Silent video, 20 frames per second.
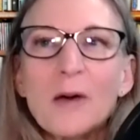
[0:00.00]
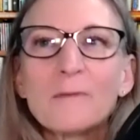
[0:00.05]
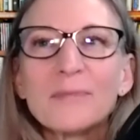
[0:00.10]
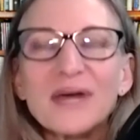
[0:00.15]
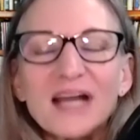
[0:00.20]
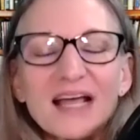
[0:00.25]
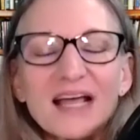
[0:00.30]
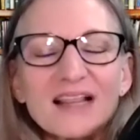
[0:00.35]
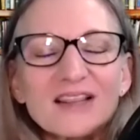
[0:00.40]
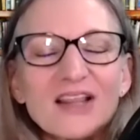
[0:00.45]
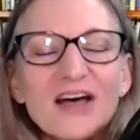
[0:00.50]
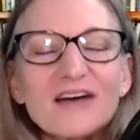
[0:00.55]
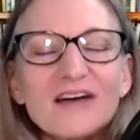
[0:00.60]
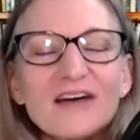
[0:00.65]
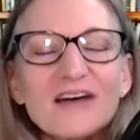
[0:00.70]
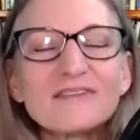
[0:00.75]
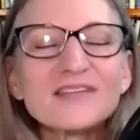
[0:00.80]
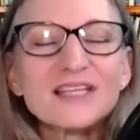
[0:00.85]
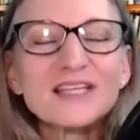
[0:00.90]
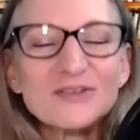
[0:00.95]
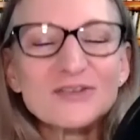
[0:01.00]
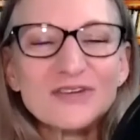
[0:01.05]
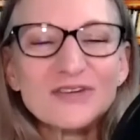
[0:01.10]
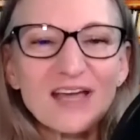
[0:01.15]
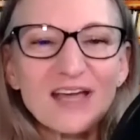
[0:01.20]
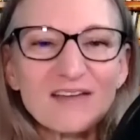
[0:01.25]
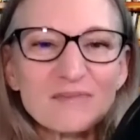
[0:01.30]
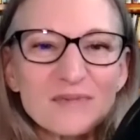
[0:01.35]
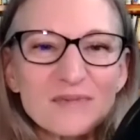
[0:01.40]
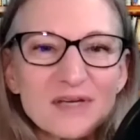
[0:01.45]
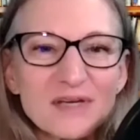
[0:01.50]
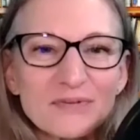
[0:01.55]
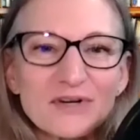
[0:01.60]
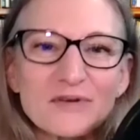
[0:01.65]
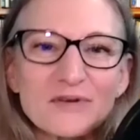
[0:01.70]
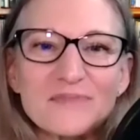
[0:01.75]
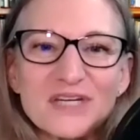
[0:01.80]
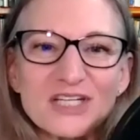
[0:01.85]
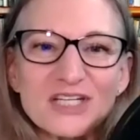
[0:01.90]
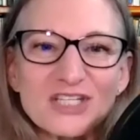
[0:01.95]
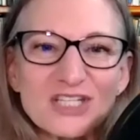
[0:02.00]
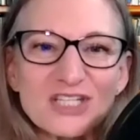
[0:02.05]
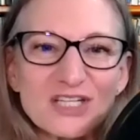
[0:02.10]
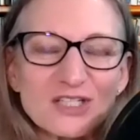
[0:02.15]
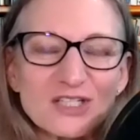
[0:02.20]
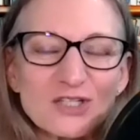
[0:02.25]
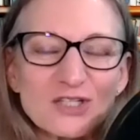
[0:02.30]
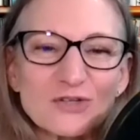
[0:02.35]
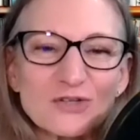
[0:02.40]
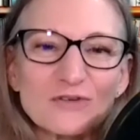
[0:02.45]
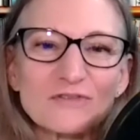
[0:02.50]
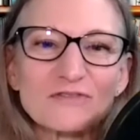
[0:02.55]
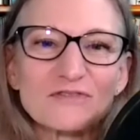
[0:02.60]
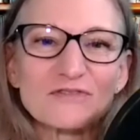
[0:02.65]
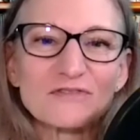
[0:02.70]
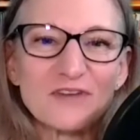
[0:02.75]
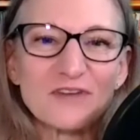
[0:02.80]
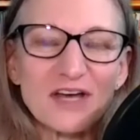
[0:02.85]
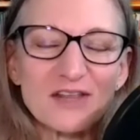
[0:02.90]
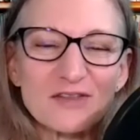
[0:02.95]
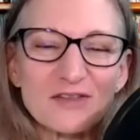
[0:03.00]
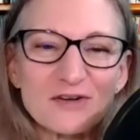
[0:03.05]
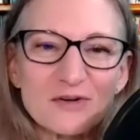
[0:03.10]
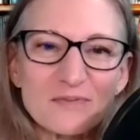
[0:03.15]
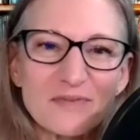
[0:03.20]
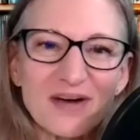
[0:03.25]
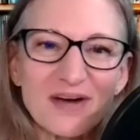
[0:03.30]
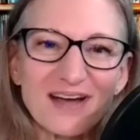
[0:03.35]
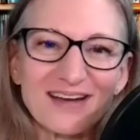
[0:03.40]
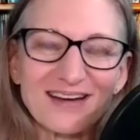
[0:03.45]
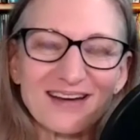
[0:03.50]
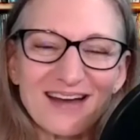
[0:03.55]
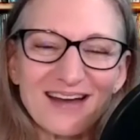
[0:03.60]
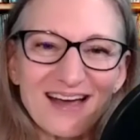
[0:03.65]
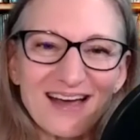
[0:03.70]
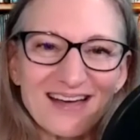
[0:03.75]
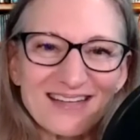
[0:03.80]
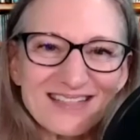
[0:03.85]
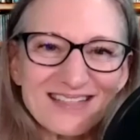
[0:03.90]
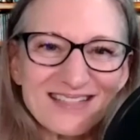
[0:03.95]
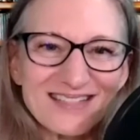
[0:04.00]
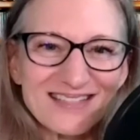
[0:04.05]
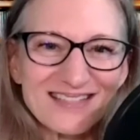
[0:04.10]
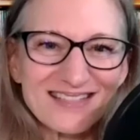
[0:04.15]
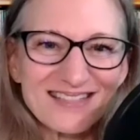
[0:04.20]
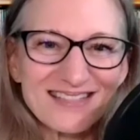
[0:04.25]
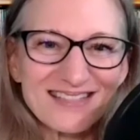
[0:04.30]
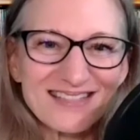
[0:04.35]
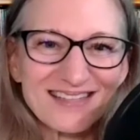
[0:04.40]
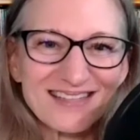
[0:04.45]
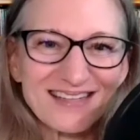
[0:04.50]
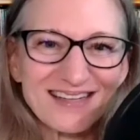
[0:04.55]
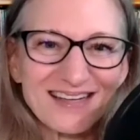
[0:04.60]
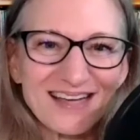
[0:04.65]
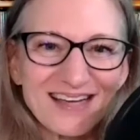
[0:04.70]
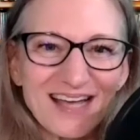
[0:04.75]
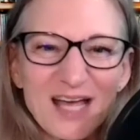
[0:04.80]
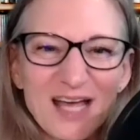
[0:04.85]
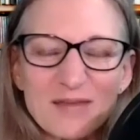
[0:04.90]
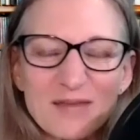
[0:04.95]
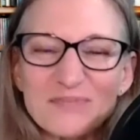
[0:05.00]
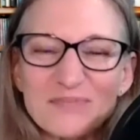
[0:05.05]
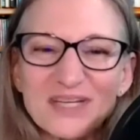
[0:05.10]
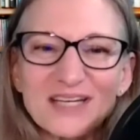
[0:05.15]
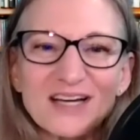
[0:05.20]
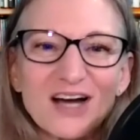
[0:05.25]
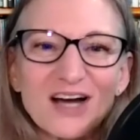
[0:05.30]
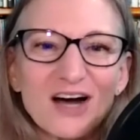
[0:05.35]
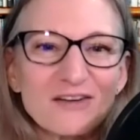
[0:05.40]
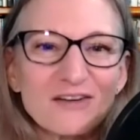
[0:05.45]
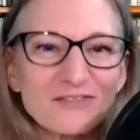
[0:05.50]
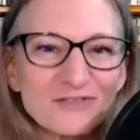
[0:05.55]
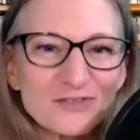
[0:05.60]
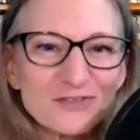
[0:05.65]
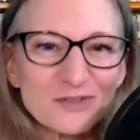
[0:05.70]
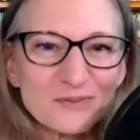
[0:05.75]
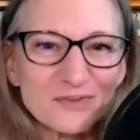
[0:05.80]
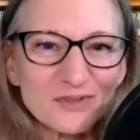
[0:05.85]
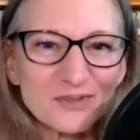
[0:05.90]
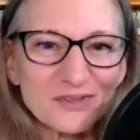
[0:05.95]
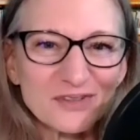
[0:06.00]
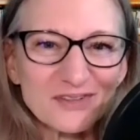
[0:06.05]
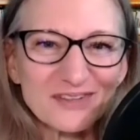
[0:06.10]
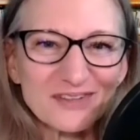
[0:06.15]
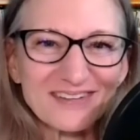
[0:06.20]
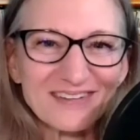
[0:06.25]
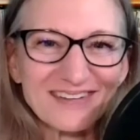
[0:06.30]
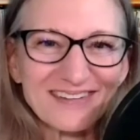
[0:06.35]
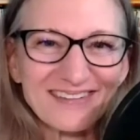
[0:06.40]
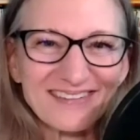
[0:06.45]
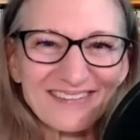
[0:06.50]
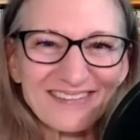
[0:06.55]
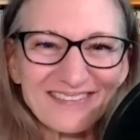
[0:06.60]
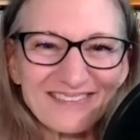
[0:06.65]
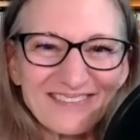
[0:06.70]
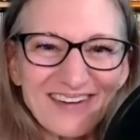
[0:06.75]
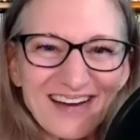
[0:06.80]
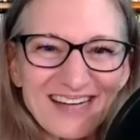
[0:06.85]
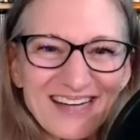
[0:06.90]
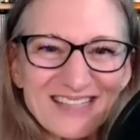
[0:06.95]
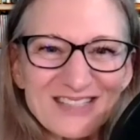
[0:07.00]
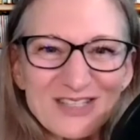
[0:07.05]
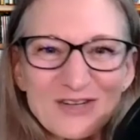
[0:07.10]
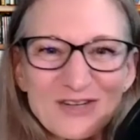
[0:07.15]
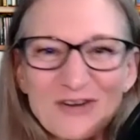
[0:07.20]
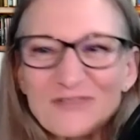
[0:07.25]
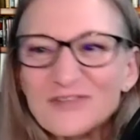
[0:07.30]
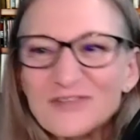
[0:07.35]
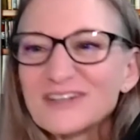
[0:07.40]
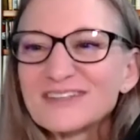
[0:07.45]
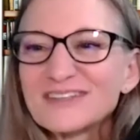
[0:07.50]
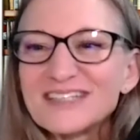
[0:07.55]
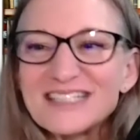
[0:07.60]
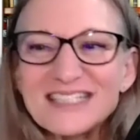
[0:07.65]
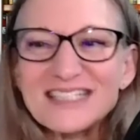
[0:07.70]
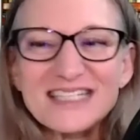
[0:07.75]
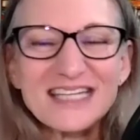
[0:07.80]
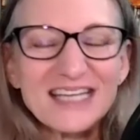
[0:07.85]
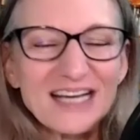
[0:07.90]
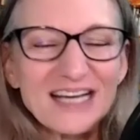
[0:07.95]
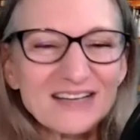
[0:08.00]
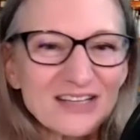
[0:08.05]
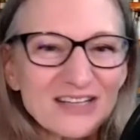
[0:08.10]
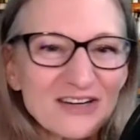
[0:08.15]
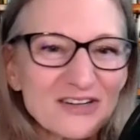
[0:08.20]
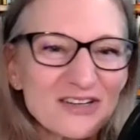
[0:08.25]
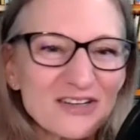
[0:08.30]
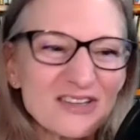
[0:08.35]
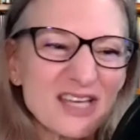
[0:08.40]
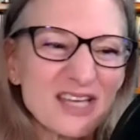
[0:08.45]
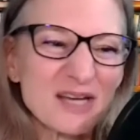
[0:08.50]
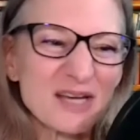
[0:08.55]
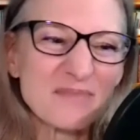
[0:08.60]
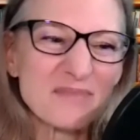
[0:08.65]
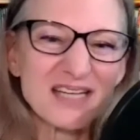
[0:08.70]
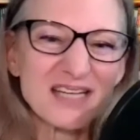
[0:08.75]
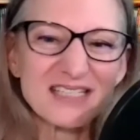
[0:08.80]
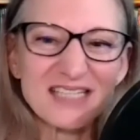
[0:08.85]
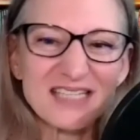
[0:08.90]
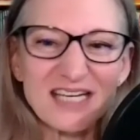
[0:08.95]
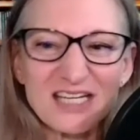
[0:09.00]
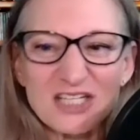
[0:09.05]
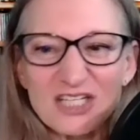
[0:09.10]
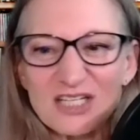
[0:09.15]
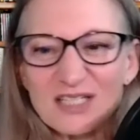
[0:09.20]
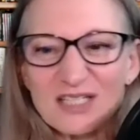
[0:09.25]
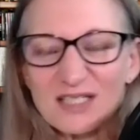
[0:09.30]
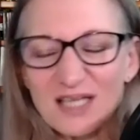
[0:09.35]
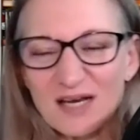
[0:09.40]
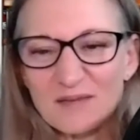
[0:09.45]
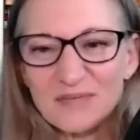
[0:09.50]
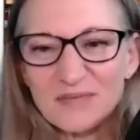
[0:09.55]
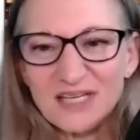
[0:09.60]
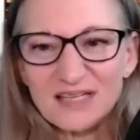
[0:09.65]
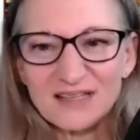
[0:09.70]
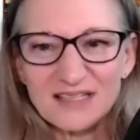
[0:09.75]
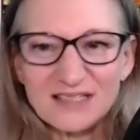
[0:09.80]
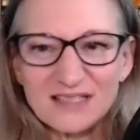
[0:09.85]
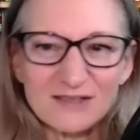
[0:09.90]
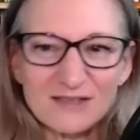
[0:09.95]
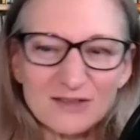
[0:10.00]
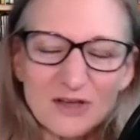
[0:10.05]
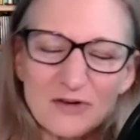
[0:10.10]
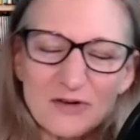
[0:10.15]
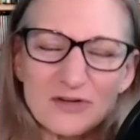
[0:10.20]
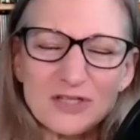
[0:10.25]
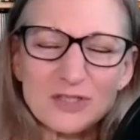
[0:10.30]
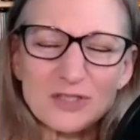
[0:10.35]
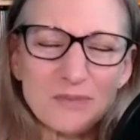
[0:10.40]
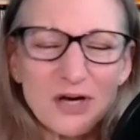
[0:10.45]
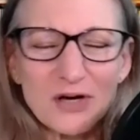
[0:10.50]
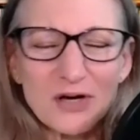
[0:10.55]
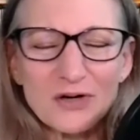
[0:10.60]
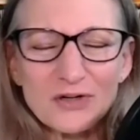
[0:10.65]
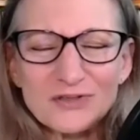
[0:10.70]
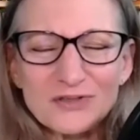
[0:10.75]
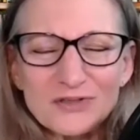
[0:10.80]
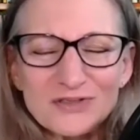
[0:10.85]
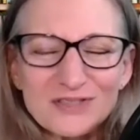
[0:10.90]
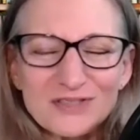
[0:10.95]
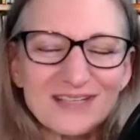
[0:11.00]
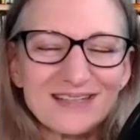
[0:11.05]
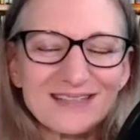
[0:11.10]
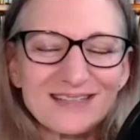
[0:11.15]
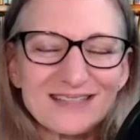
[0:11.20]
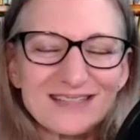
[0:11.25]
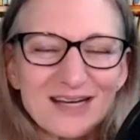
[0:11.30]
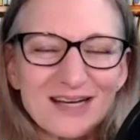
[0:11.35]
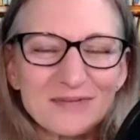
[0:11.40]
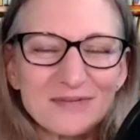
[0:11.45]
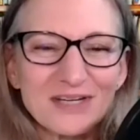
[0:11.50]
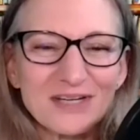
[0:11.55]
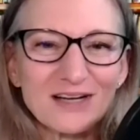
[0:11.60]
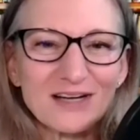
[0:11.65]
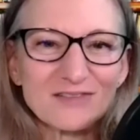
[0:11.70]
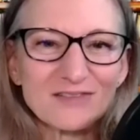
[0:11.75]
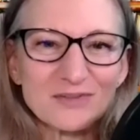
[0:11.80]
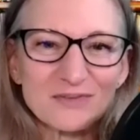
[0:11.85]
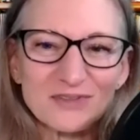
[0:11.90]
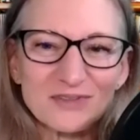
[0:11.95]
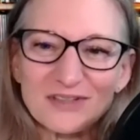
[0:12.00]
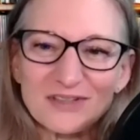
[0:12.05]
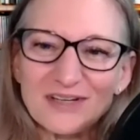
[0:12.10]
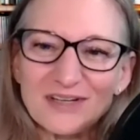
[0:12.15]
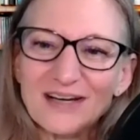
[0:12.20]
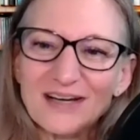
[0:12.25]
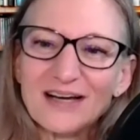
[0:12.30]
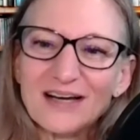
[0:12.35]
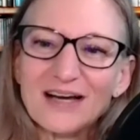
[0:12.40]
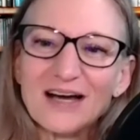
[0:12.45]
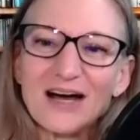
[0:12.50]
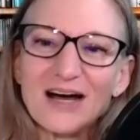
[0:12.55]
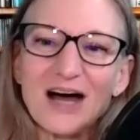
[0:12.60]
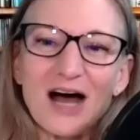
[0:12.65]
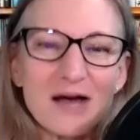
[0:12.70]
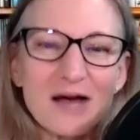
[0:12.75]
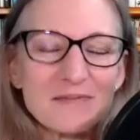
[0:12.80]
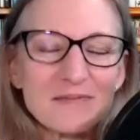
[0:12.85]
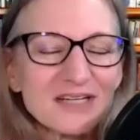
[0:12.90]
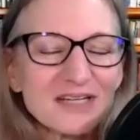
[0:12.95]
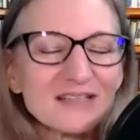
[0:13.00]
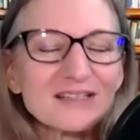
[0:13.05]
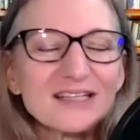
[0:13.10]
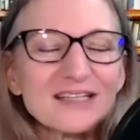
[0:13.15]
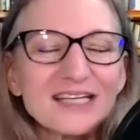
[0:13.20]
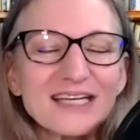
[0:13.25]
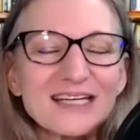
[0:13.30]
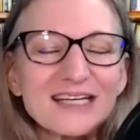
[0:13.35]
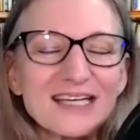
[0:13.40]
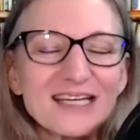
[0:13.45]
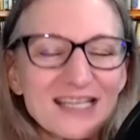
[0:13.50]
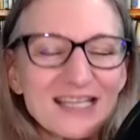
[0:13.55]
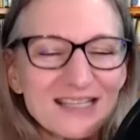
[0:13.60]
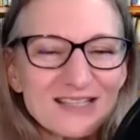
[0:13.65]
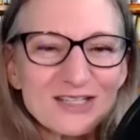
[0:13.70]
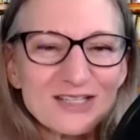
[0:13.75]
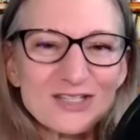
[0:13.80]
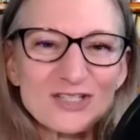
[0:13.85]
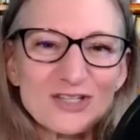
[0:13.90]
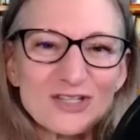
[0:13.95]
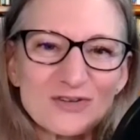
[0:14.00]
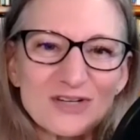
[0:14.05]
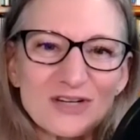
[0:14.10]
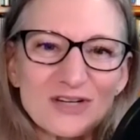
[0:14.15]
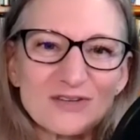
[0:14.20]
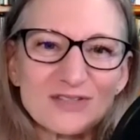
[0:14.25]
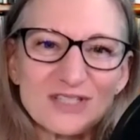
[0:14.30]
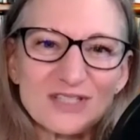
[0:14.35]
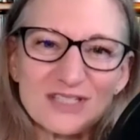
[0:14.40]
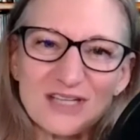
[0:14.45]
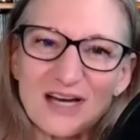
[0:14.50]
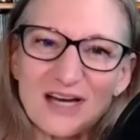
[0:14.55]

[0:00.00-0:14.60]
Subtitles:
But I loved that you gave me permission to feather my nest and be comfortable, right? So if you're listening out there and you think meditation is going to be in this lotus pose and it's going to be uncomfortable, I'm going to link in the show notes, not